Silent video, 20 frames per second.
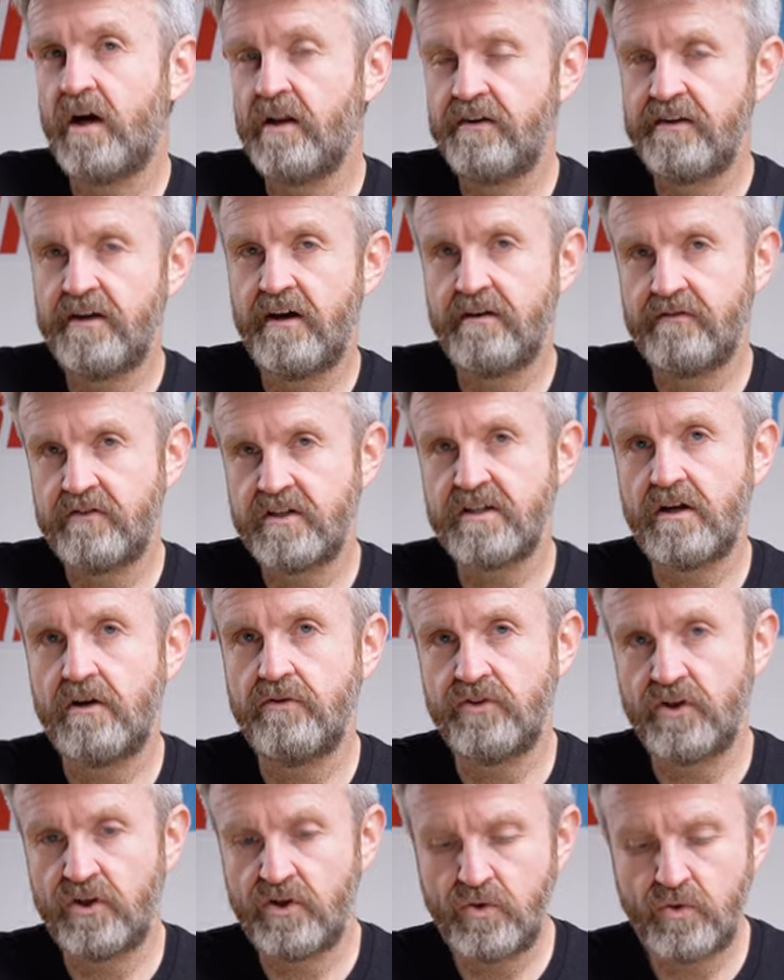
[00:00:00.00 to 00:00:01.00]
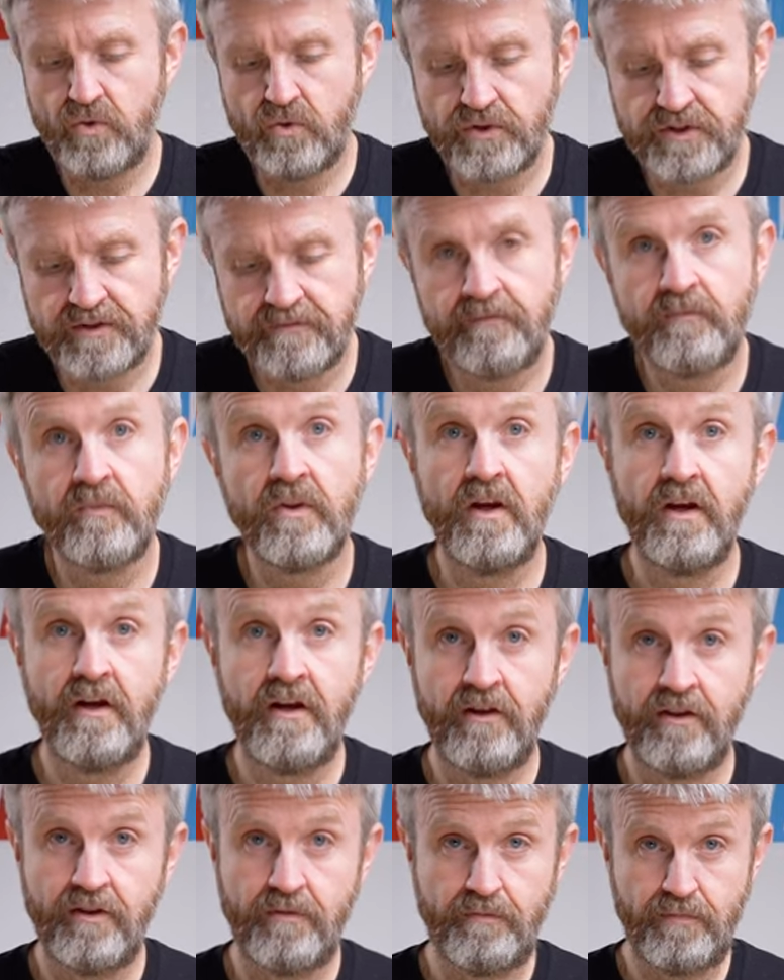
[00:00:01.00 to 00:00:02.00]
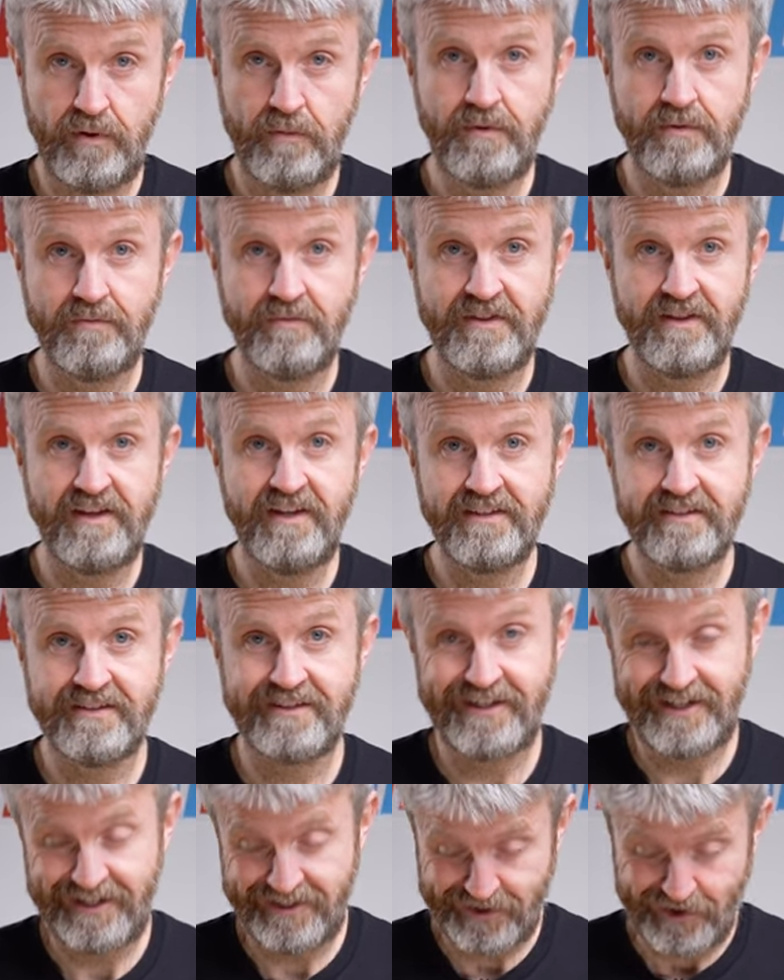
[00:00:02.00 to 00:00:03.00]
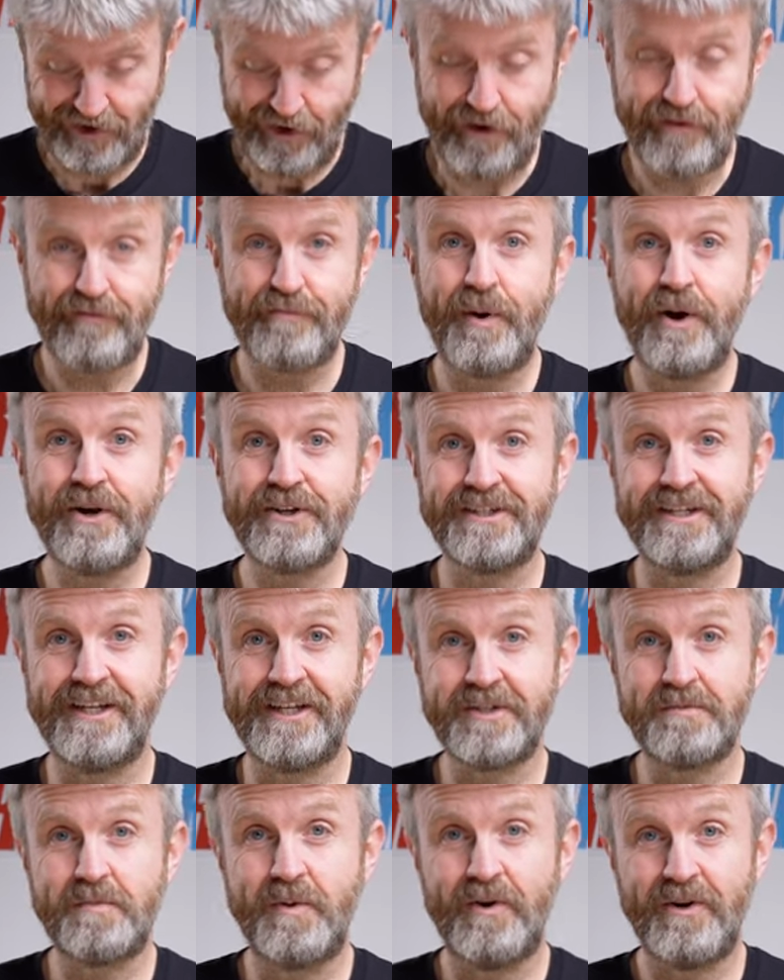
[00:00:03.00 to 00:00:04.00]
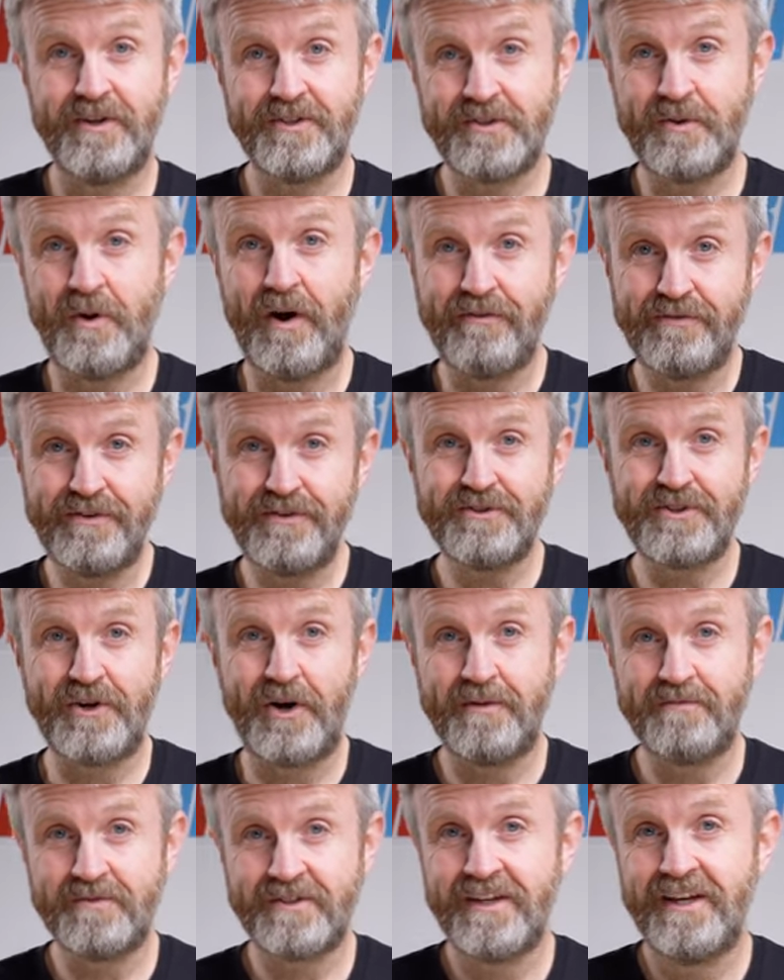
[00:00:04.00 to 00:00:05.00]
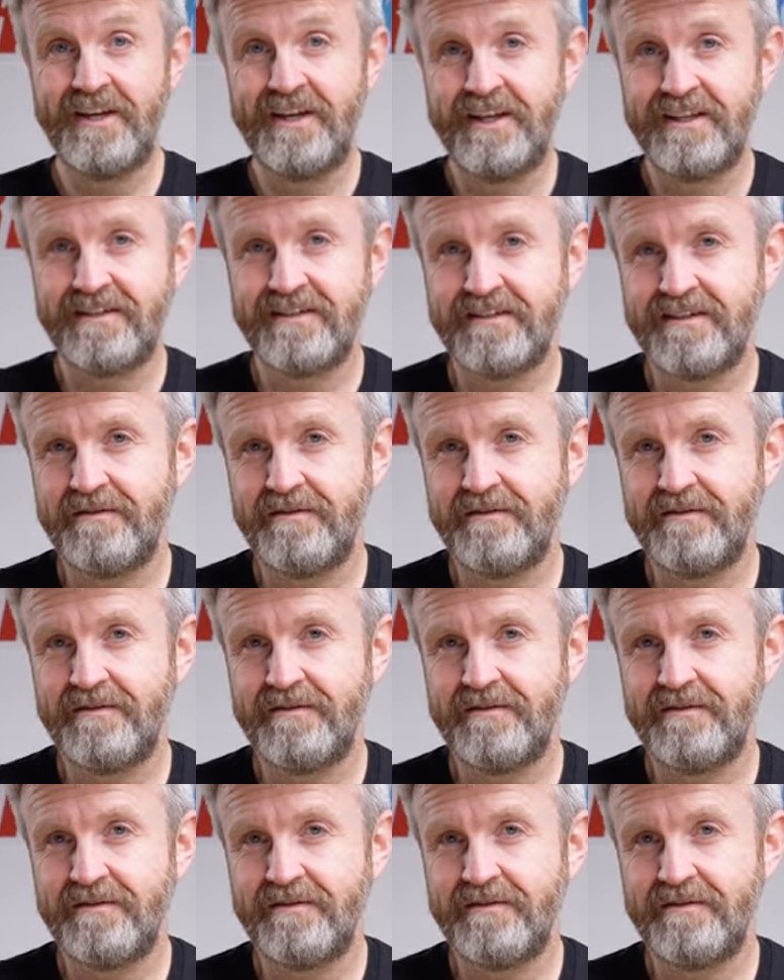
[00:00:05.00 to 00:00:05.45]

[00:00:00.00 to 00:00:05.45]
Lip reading: undone of its own accord. The problem with this, as I've personally experienced quite a few times, is that